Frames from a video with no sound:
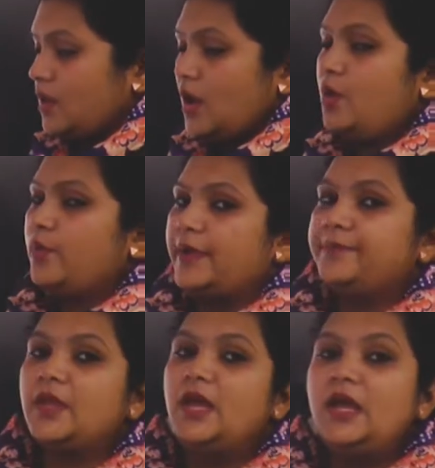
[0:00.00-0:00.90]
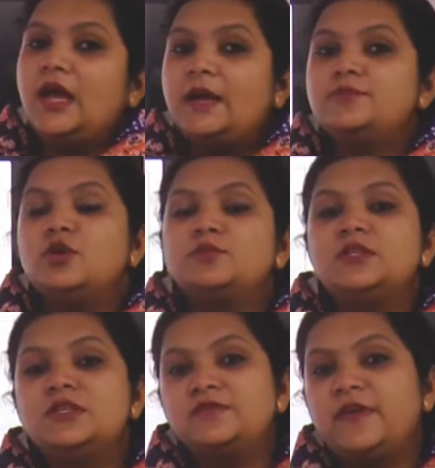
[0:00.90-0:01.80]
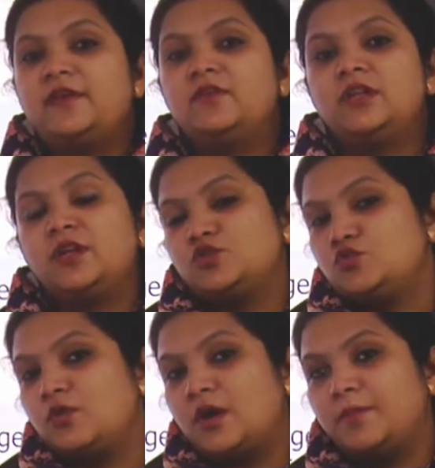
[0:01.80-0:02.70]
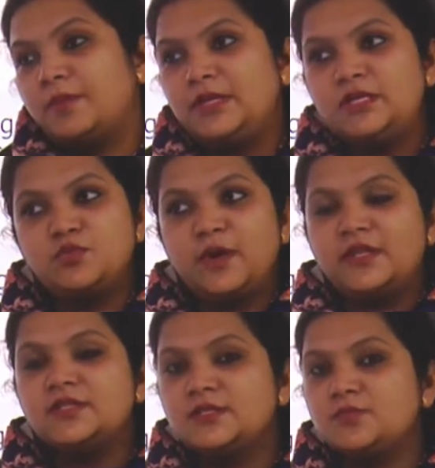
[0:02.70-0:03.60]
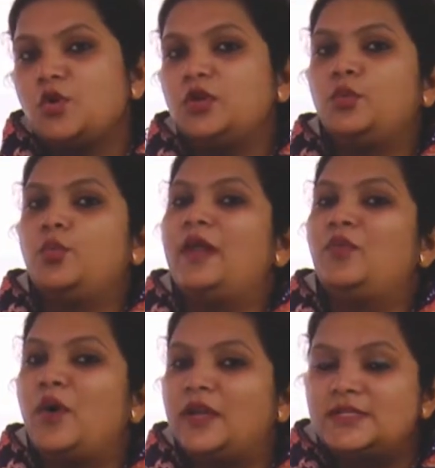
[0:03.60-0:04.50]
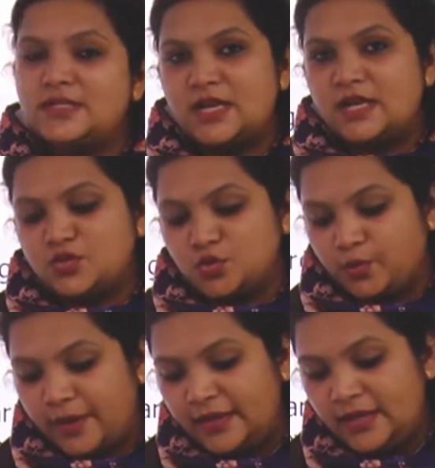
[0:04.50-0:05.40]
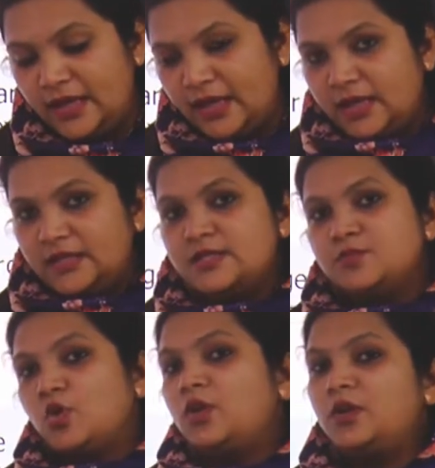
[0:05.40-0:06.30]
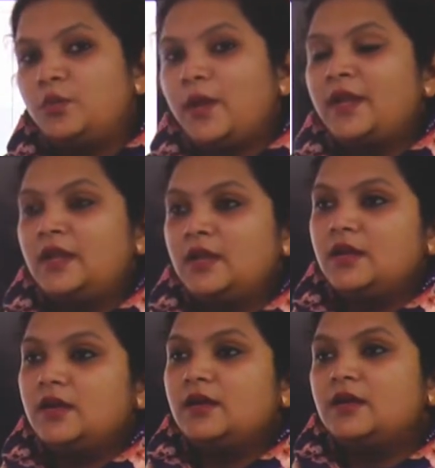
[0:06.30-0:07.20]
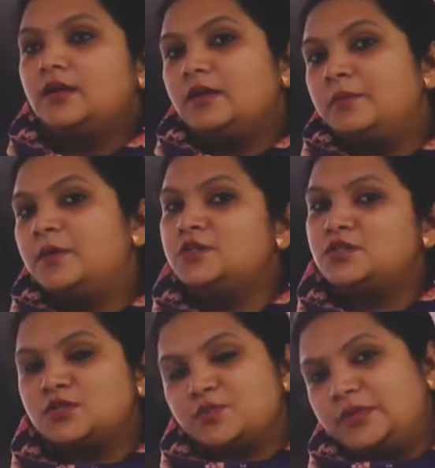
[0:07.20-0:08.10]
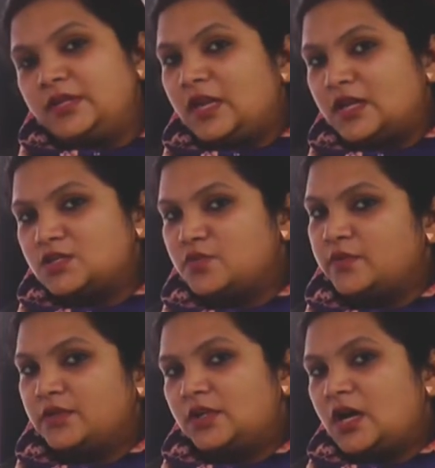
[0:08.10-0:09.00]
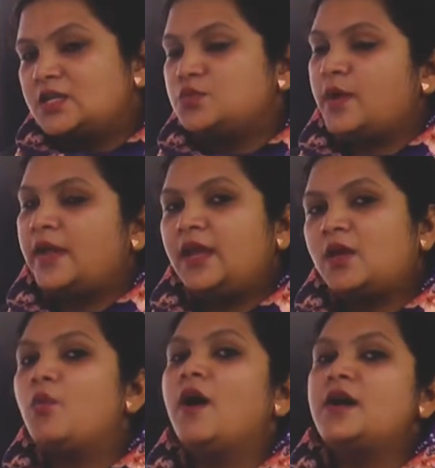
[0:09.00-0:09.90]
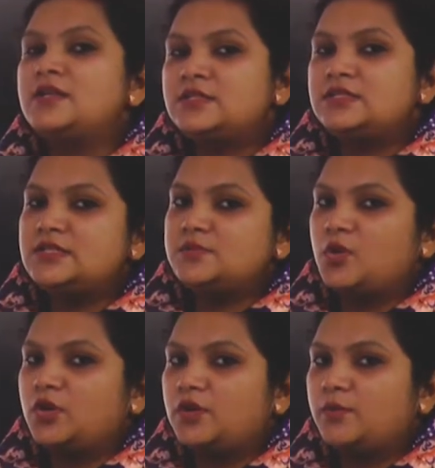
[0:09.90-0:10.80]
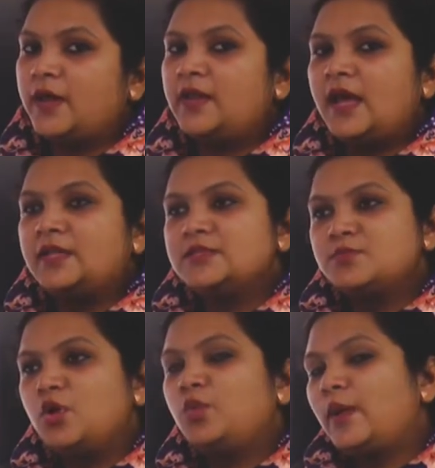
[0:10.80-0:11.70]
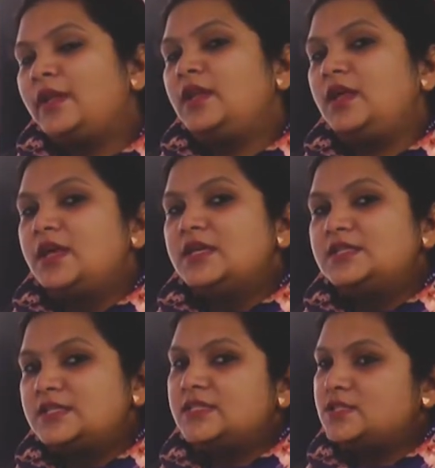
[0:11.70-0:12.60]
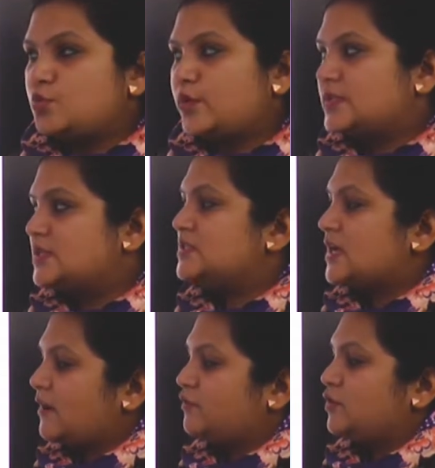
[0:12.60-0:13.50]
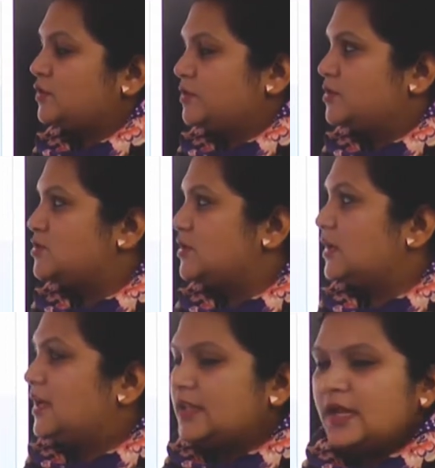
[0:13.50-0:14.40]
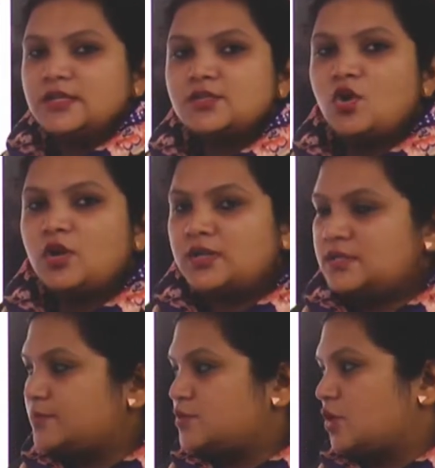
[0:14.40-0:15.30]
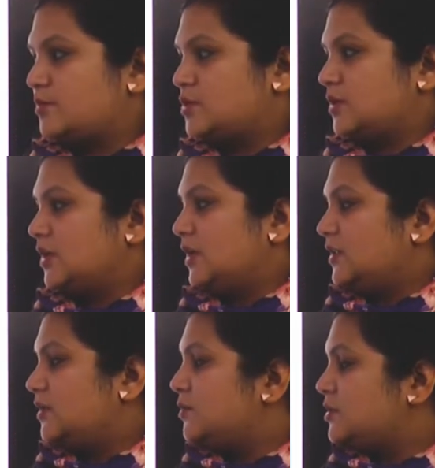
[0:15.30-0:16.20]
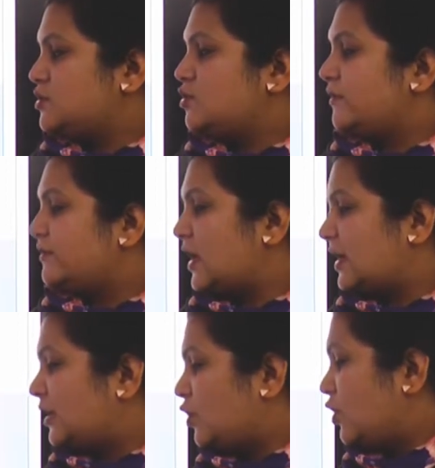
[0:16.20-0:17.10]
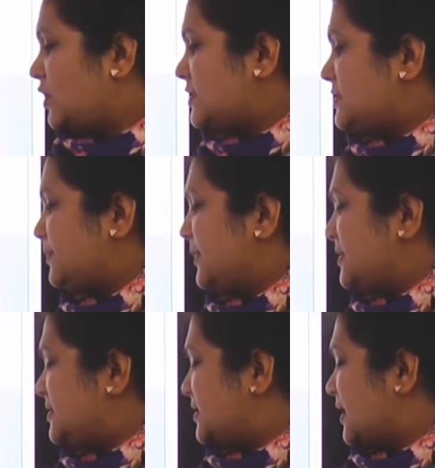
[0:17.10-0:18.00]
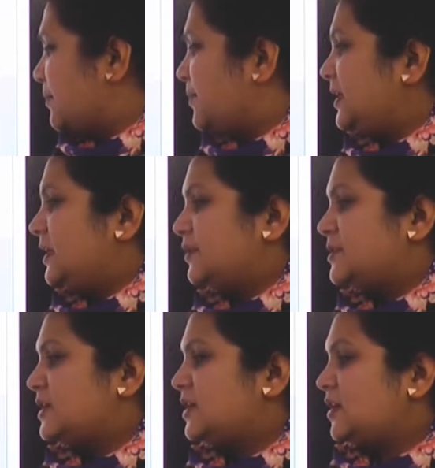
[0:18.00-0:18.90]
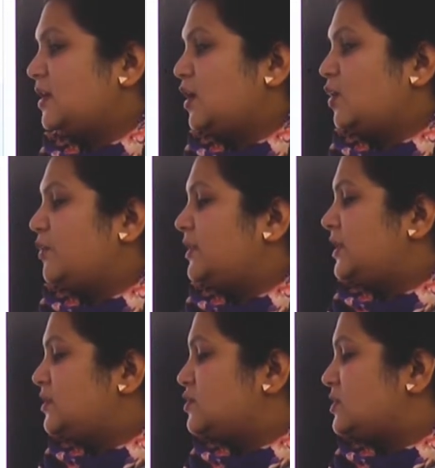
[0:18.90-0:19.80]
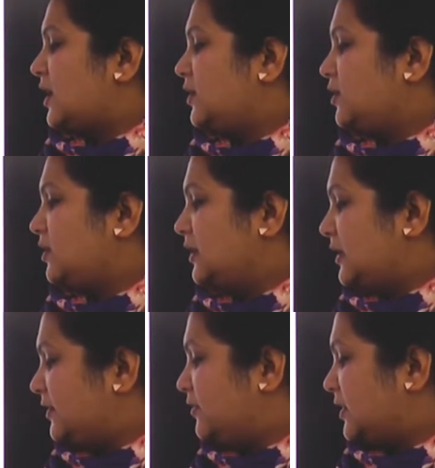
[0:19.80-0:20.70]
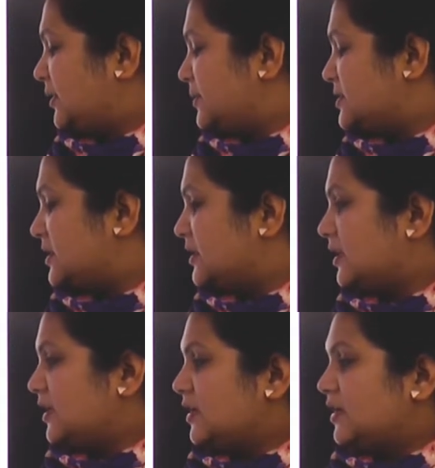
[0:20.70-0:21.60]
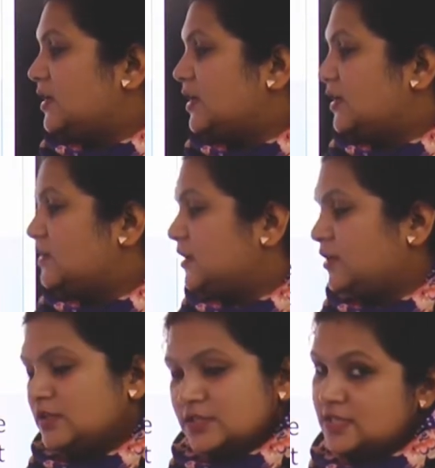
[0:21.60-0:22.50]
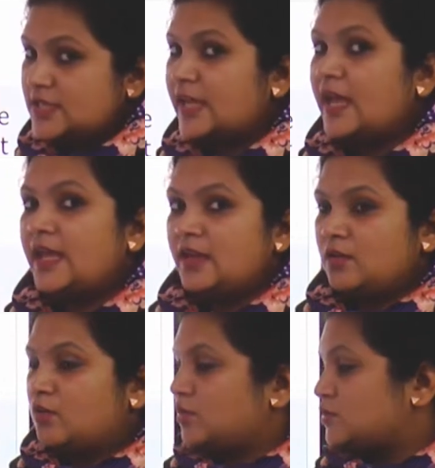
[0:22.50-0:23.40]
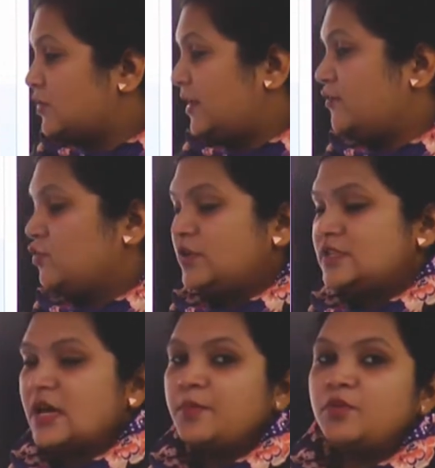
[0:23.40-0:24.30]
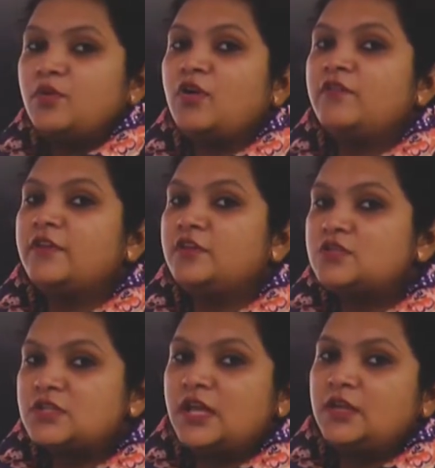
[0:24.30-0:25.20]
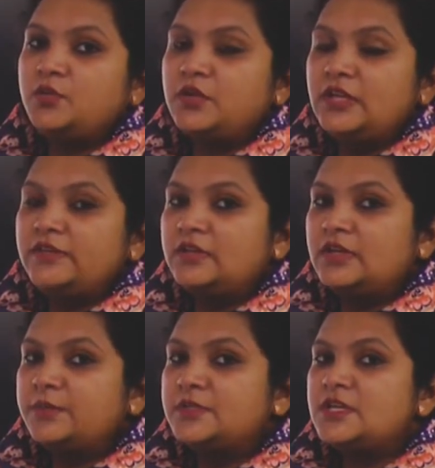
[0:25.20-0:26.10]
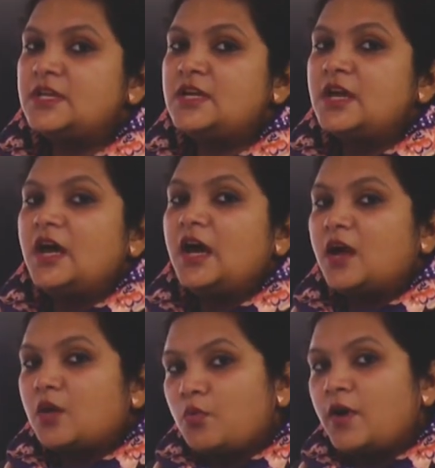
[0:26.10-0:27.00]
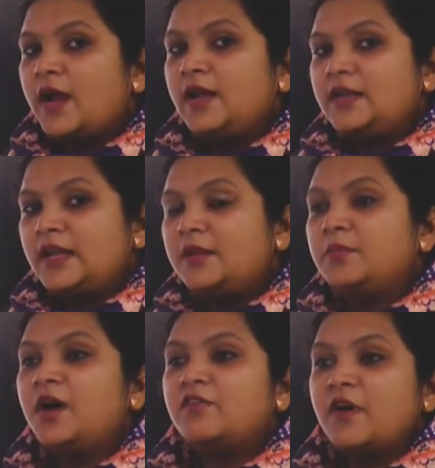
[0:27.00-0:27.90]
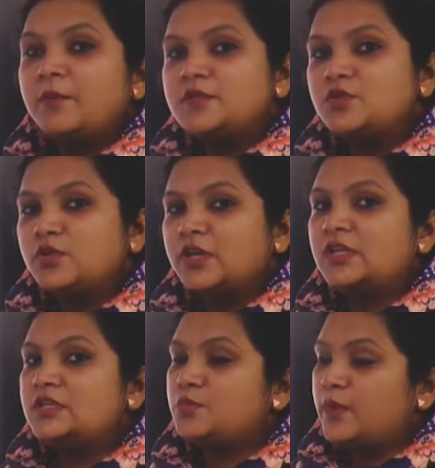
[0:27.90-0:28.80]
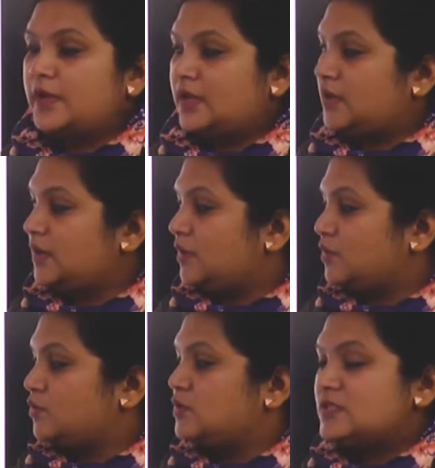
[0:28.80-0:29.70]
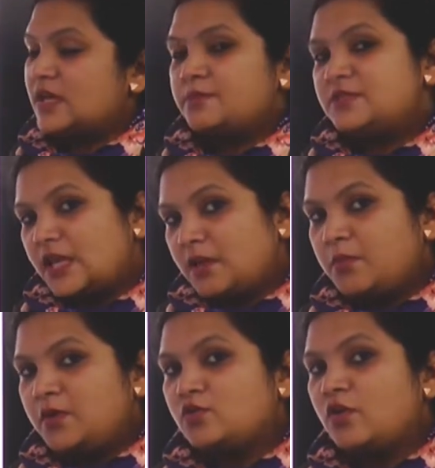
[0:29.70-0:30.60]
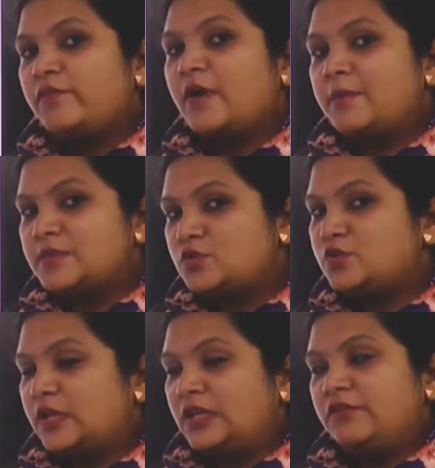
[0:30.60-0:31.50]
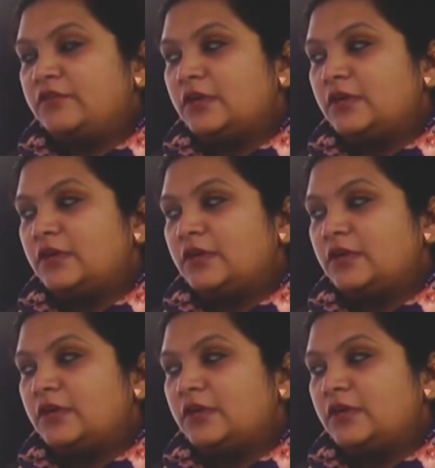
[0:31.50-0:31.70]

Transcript: Okay. Absorption is whenever there are two companies, one is a smaller one is a larger one. The smaller one merges with the larger one. The large one acquires the smaller one and the small one ceases to exist after the merger. That is called as absorption. The merger of Tata Oils Mills Company Limited with Hindustan Lever Limited. Just like I also gave you the example of Hindustan Unilever Limited acquired Glenmark Pharmaceuticals, wherein some segment of pharmaceutical